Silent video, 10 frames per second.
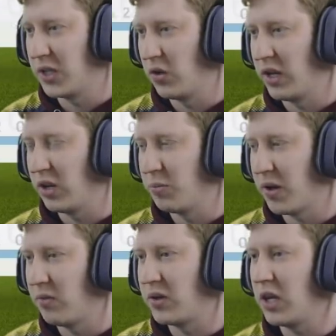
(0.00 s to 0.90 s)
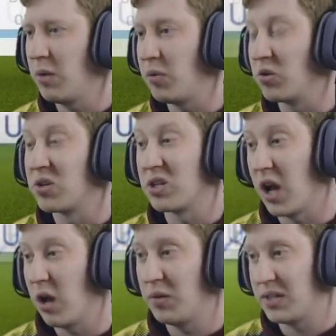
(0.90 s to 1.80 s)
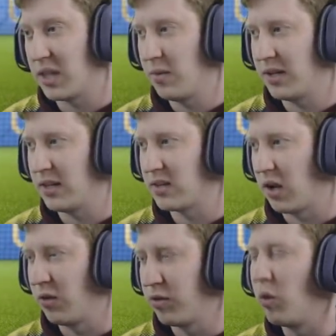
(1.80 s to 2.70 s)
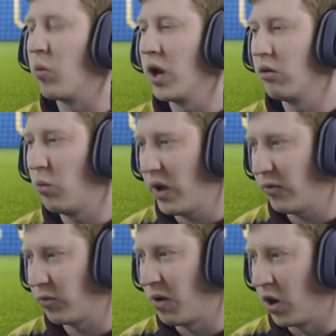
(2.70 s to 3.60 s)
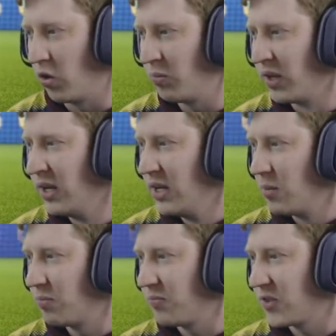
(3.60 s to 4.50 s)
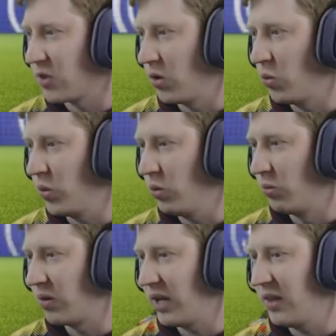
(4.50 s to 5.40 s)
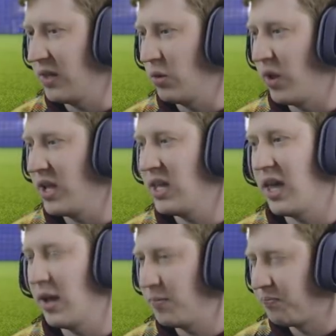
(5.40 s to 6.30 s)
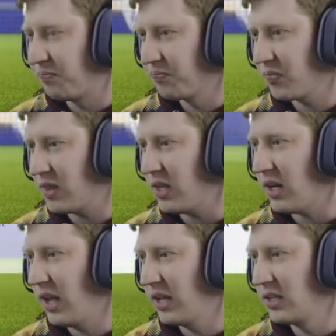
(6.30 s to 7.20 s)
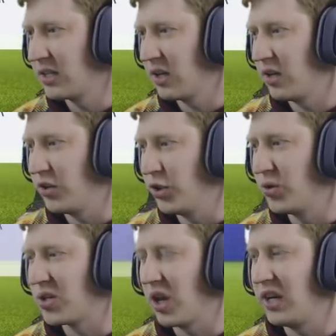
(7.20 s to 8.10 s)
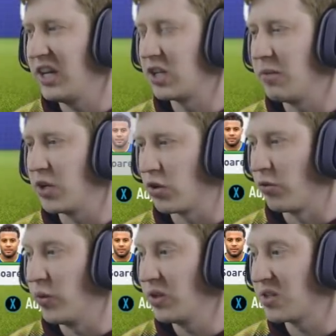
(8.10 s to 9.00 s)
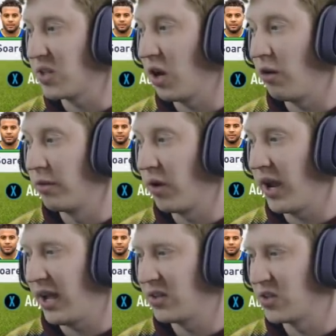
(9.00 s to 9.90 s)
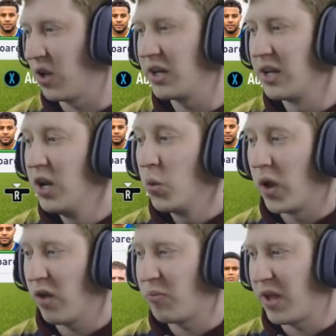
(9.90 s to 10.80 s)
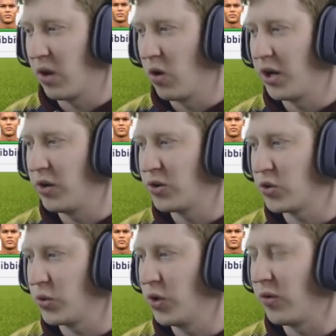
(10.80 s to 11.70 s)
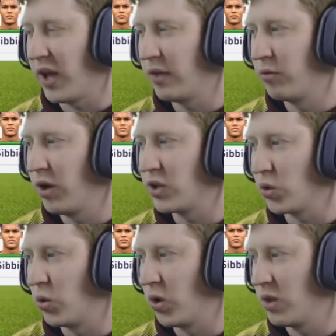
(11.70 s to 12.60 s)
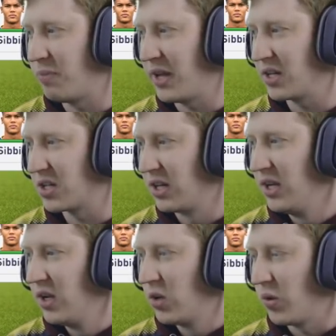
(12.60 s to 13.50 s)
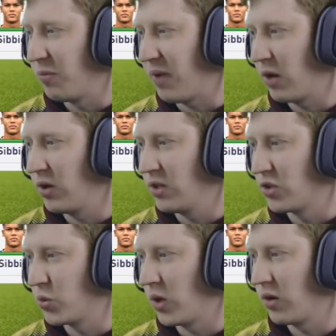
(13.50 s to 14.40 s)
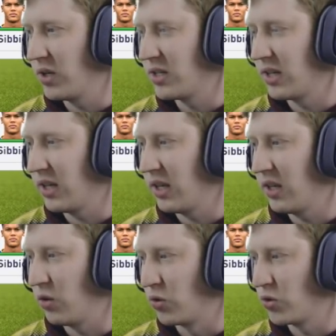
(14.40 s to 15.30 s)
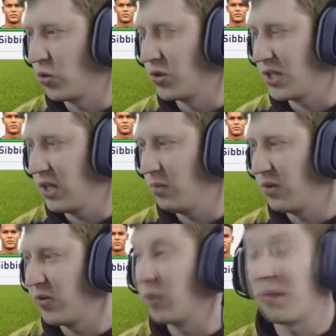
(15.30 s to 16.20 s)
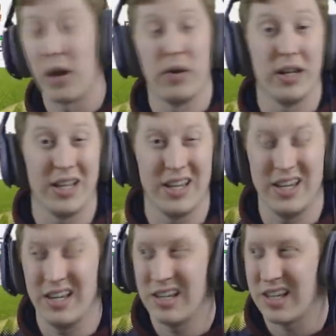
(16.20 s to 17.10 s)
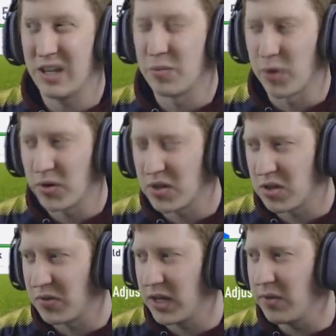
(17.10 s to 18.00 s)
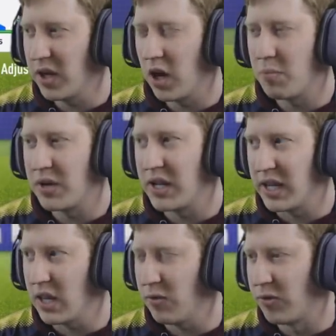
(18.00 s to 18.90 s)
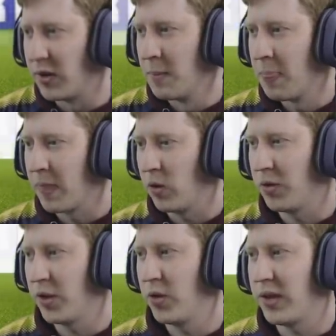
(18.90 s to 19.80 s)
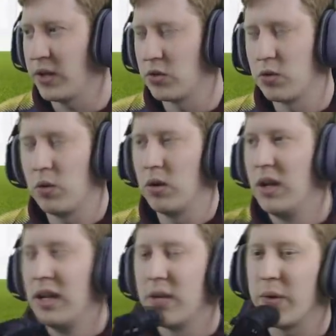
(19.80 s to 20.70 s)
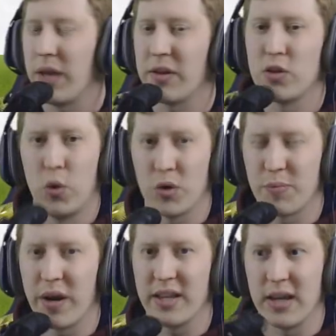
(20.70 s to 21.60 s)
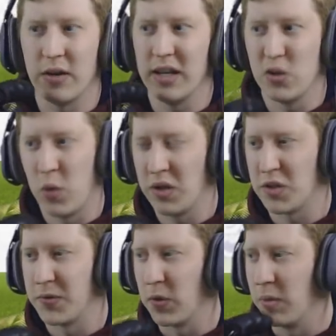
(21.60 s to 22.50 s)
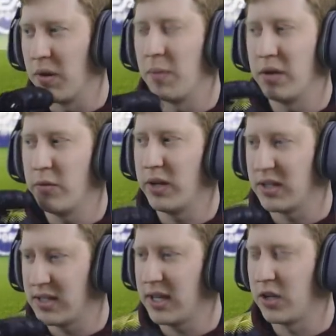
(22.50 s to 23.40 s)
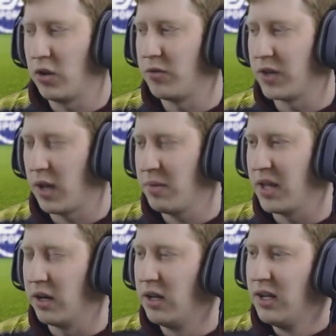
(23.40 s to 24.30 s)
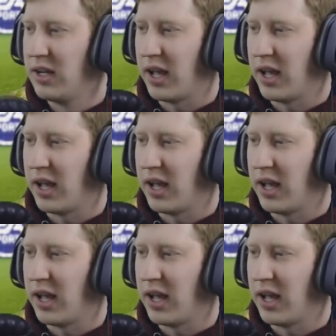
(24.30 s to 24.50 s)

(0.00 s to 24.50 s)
video length per video. But we'll start with this game against Scunthorpe. We are away from home, so we will play in the away kit. And uh, new signing Dimitrov will start on the right hand side. We'll have Bejarano, Stoyanov, and Wright all on the bench with Parrett and Suarez uh, or Soares in the midfield. Parrett is in the process of leaving, I believe, although that we have had talks break down at least once for him, but I believe we had a second offer come in,